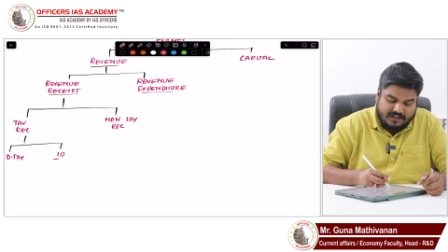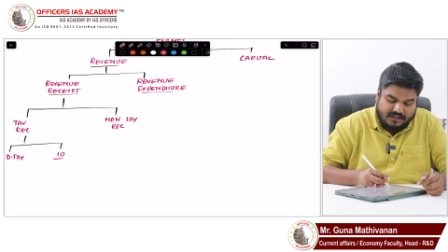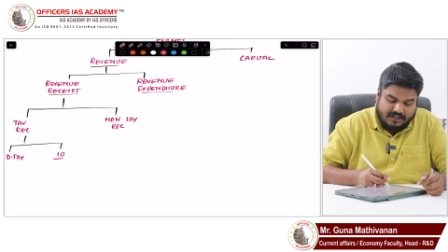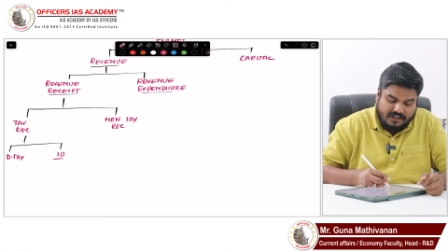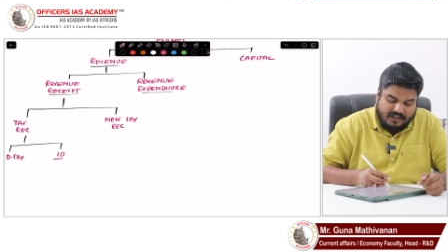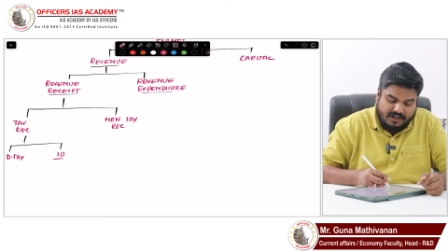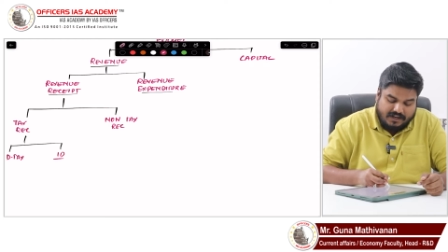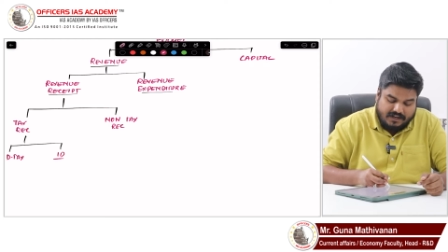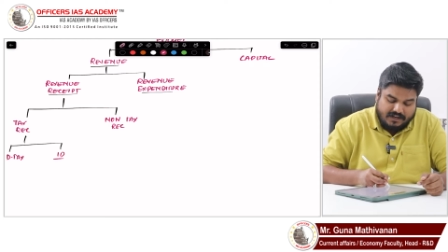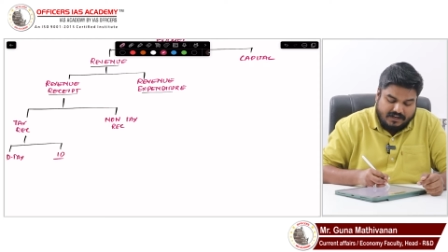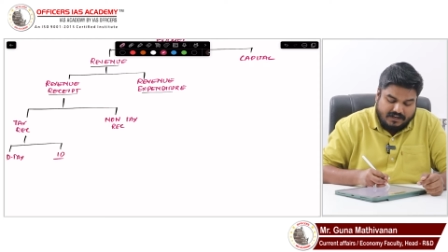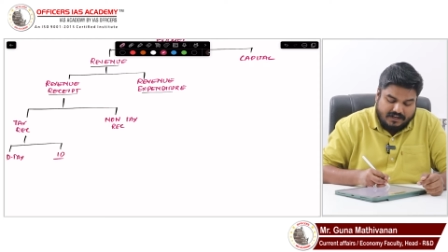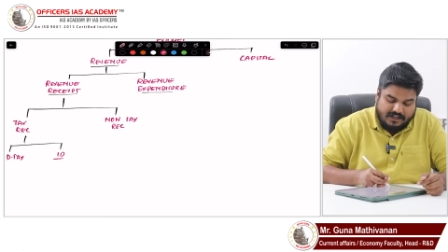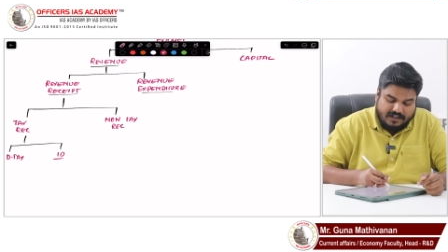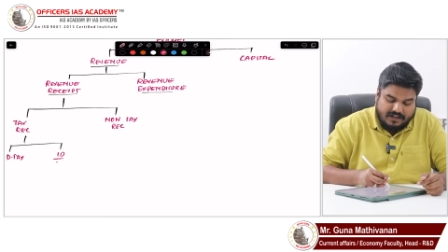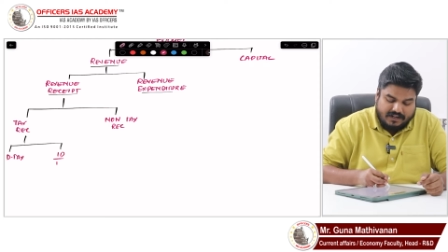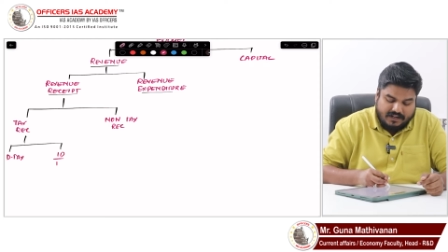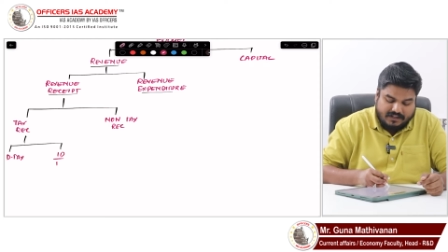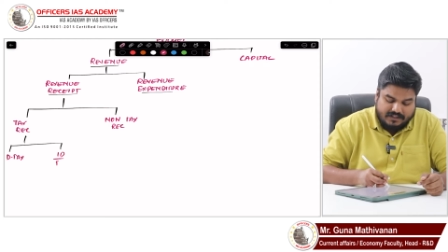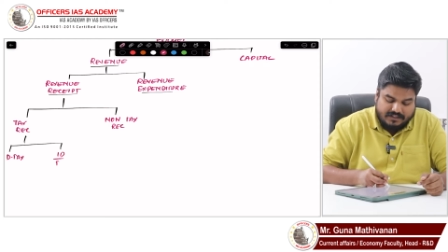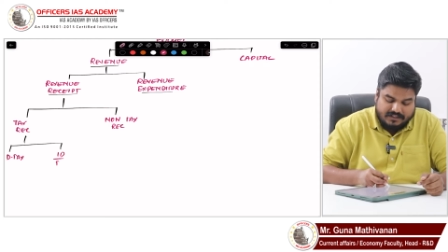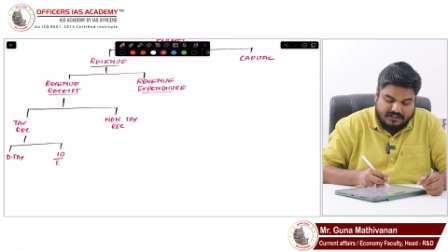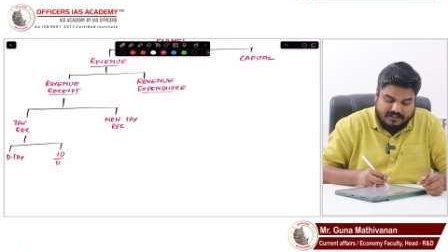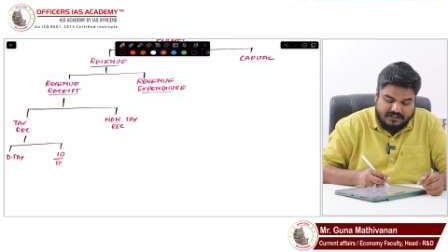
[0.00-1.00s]

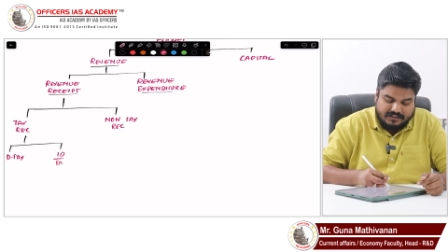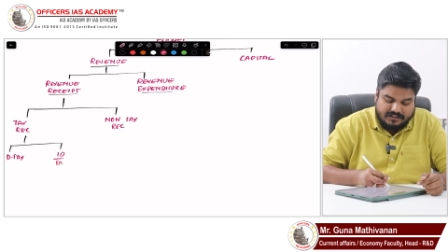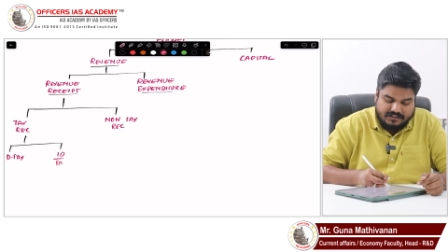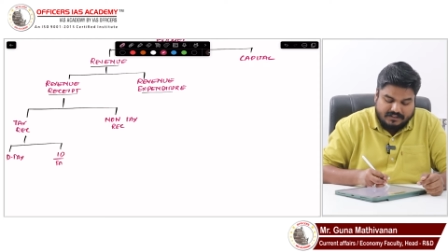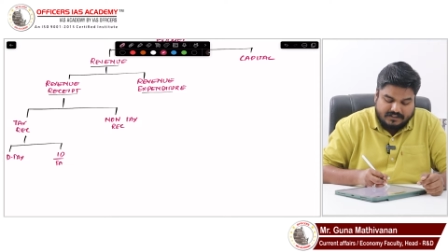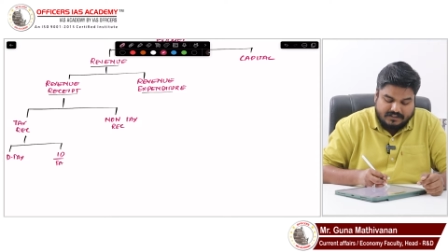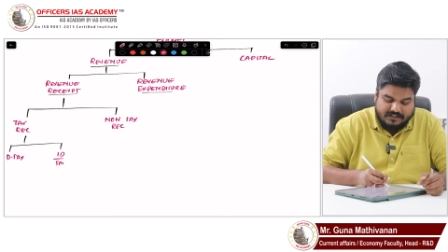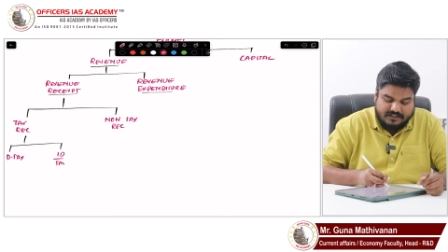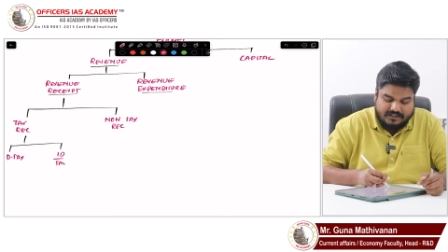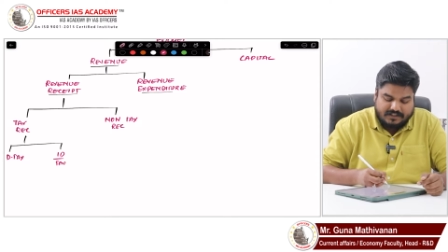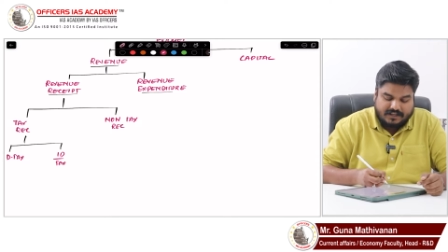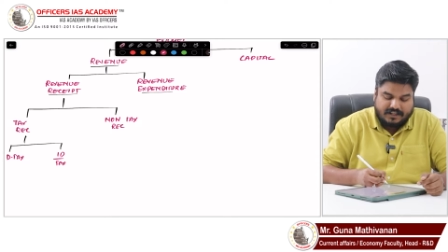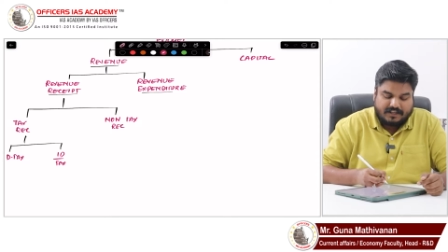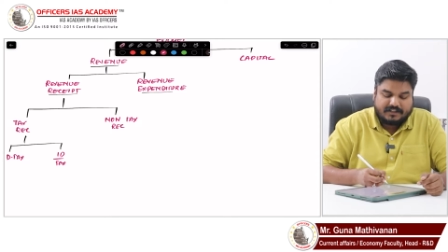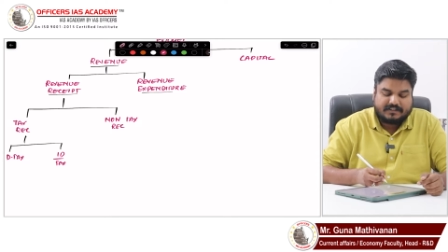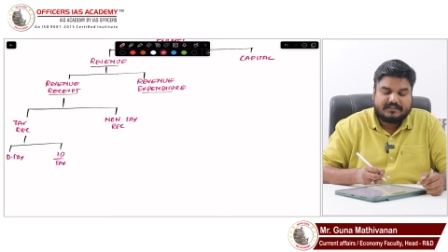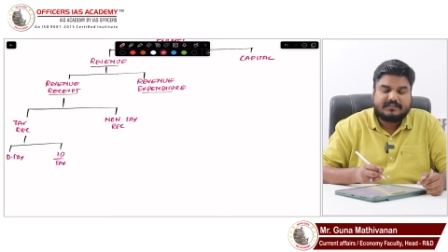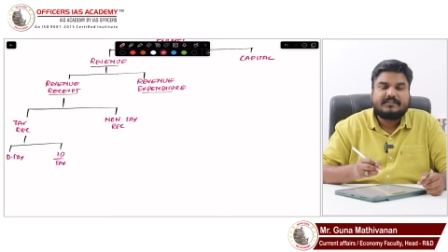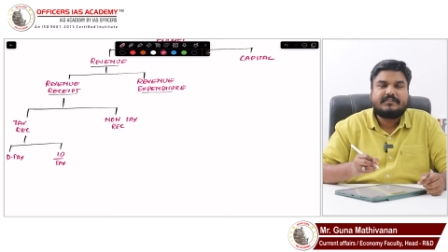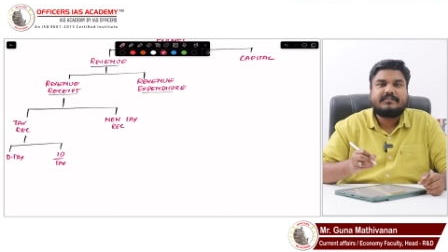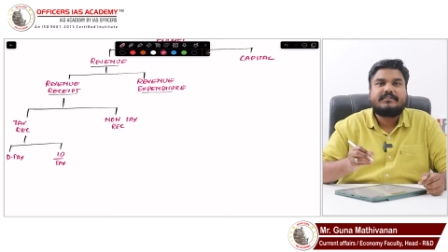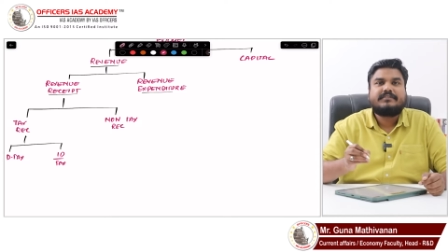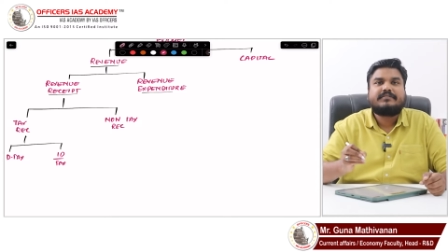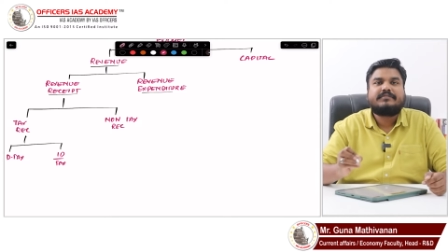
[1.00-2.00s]
indirect
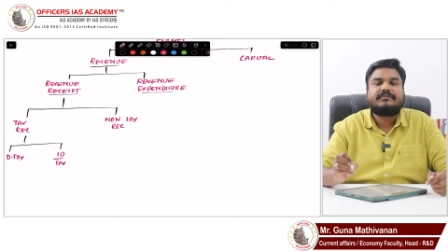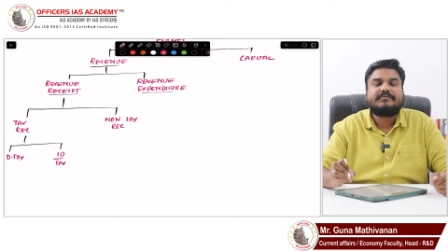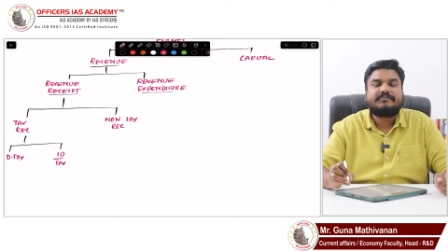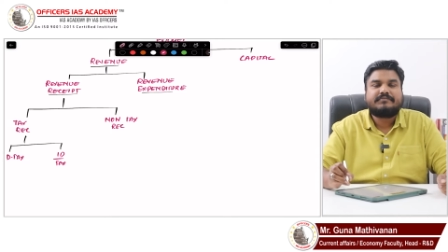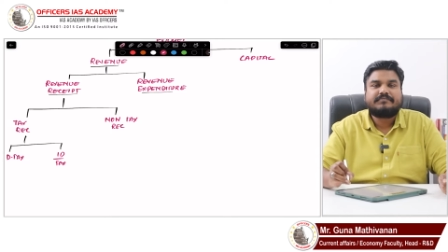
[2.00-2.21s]
tax